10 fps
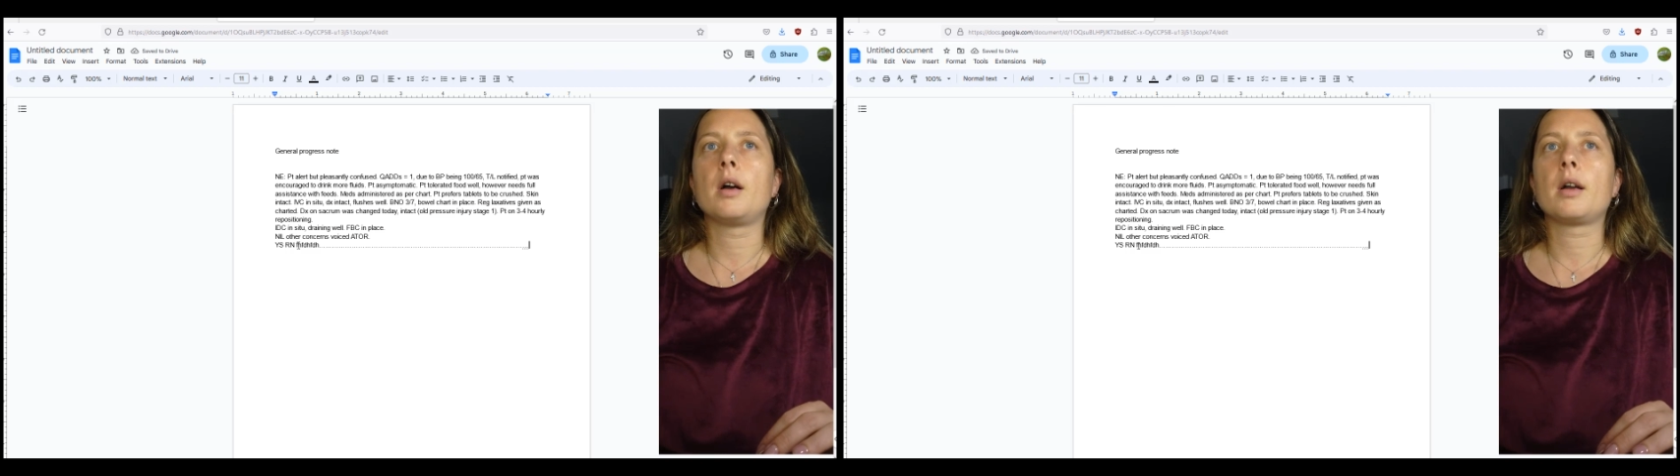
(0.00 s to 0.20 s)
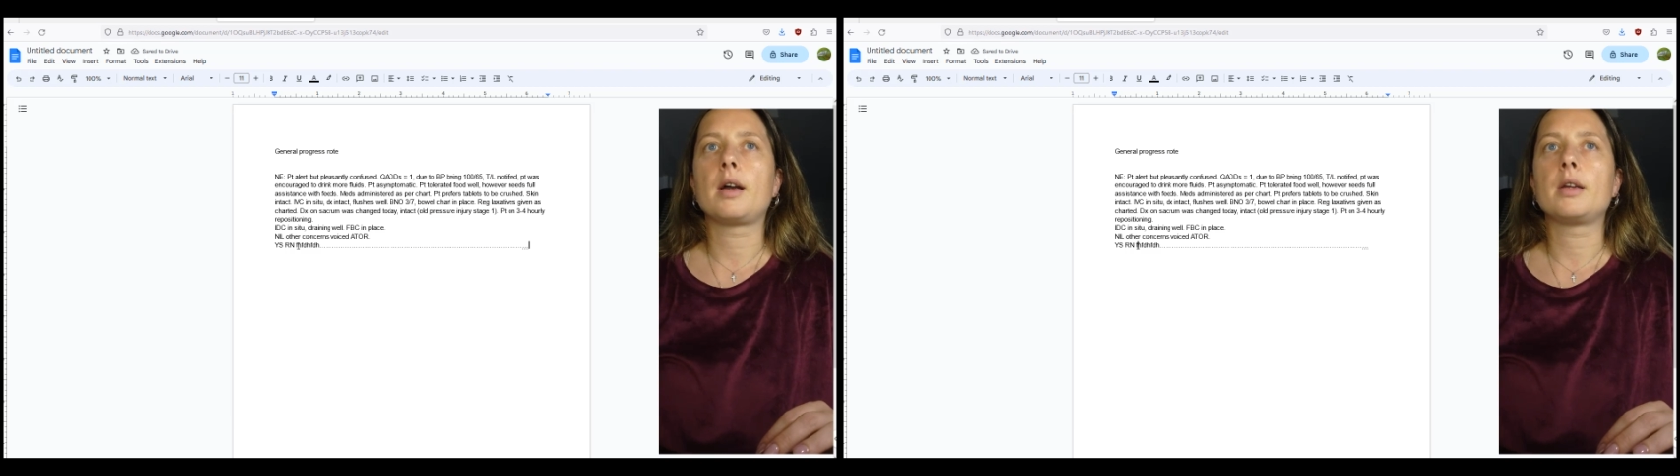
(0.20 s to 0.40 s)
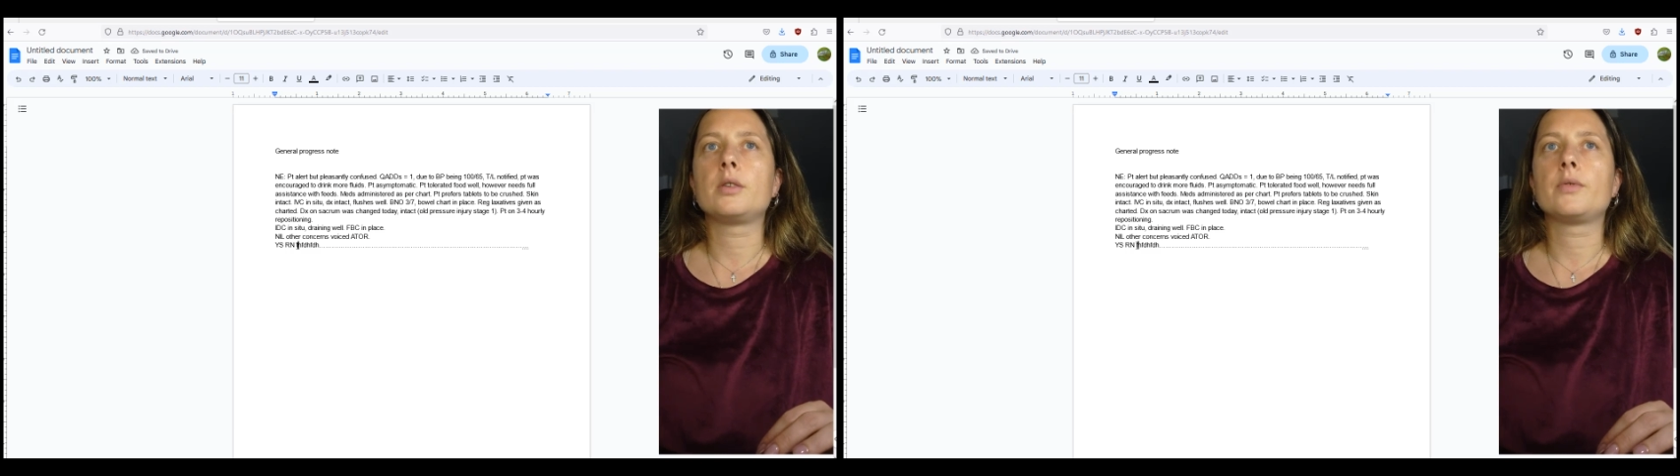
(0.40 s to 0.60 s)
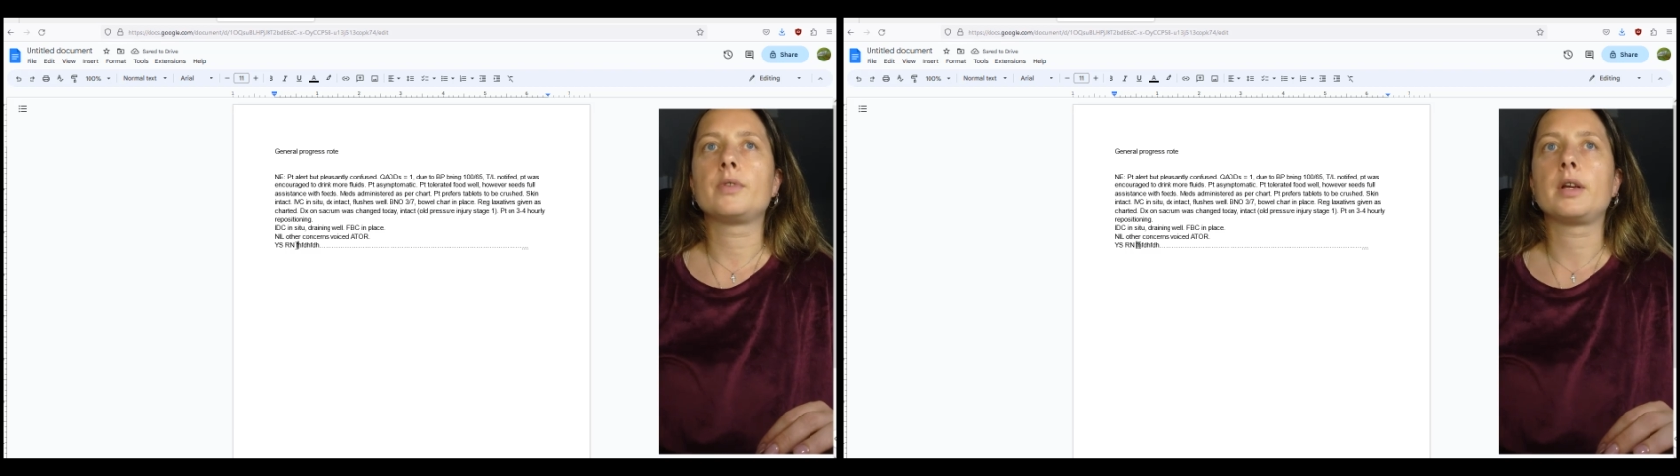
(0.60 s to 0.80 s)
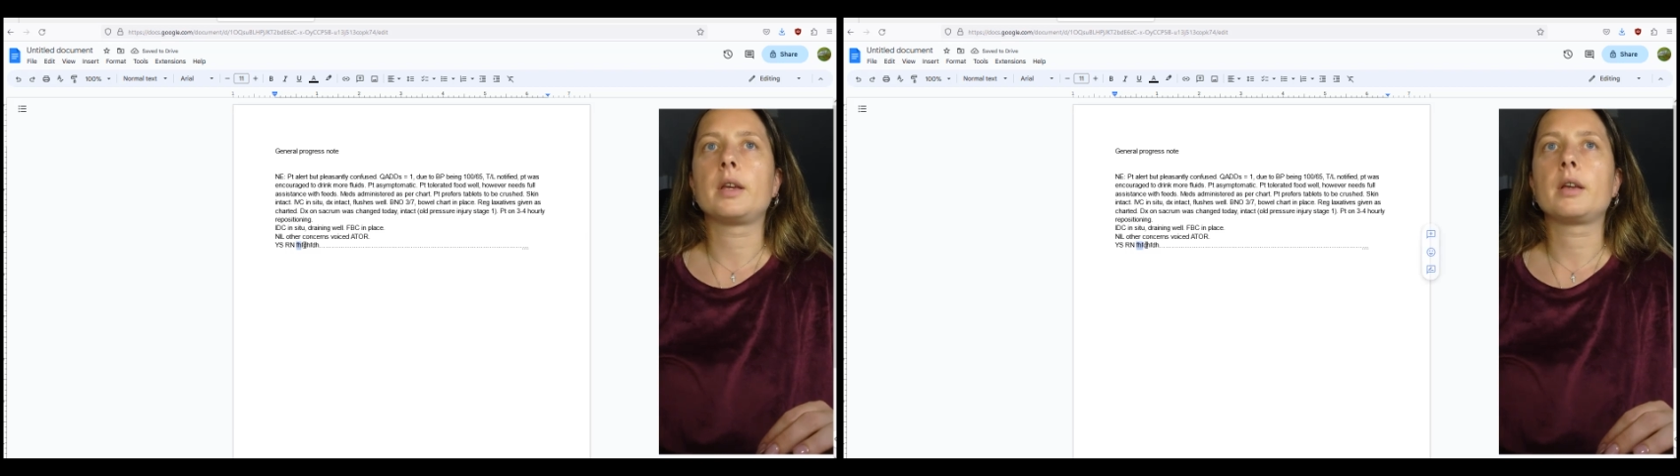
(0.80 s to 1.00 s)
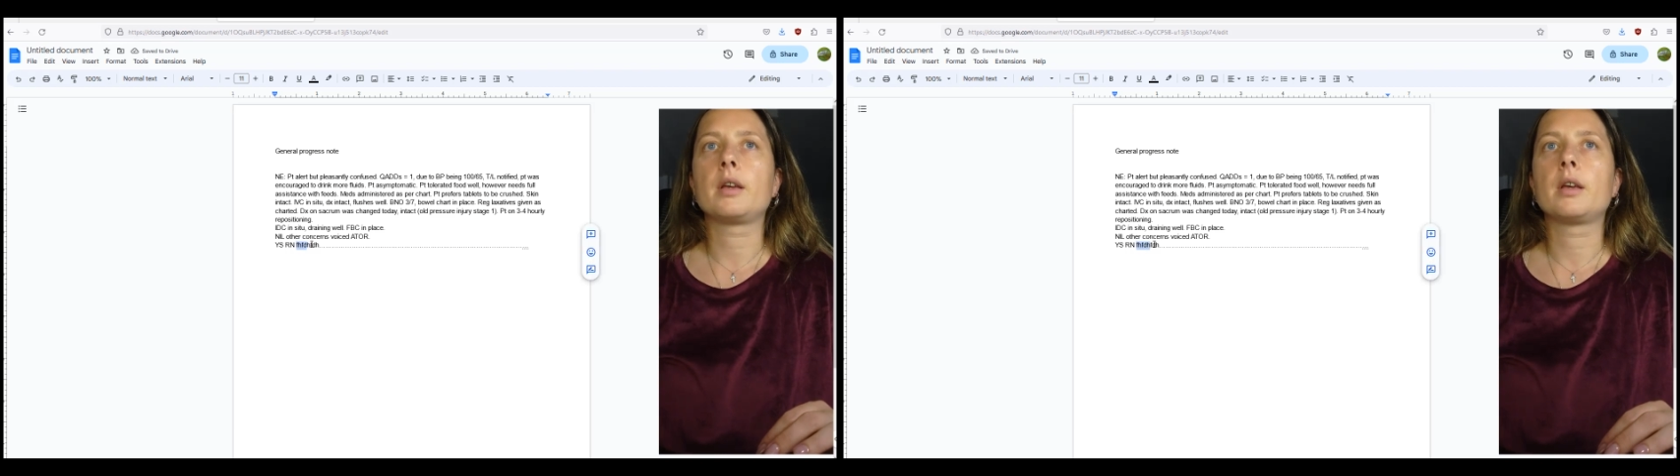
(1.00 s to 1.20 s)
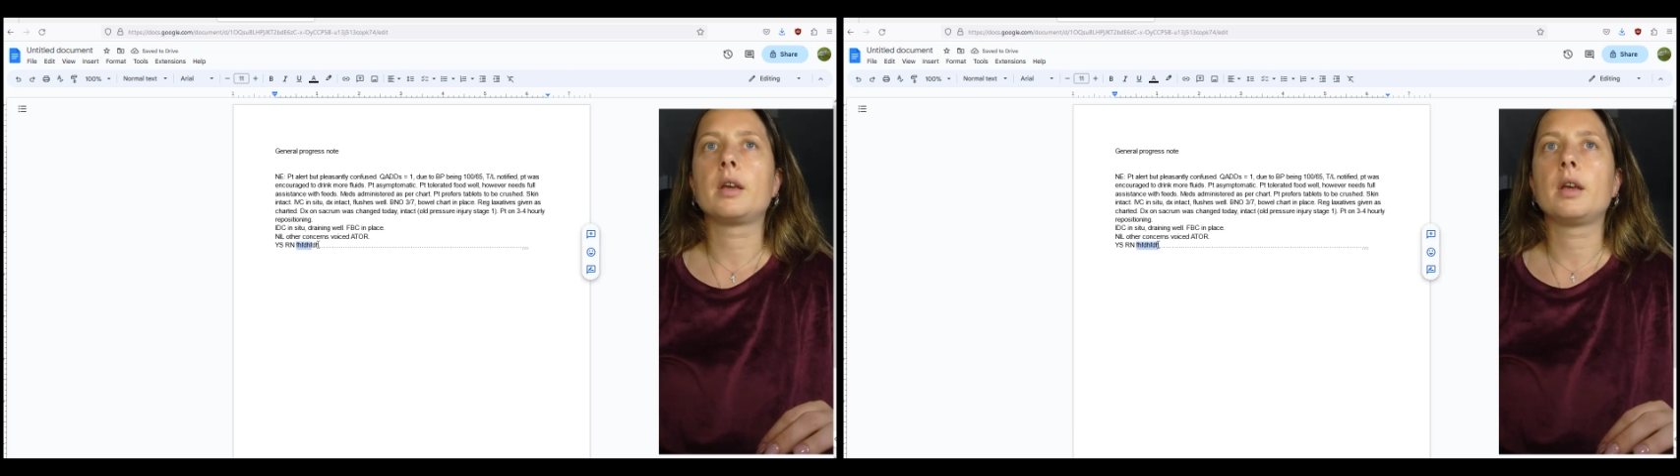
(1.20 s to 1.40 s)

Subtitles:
kind of like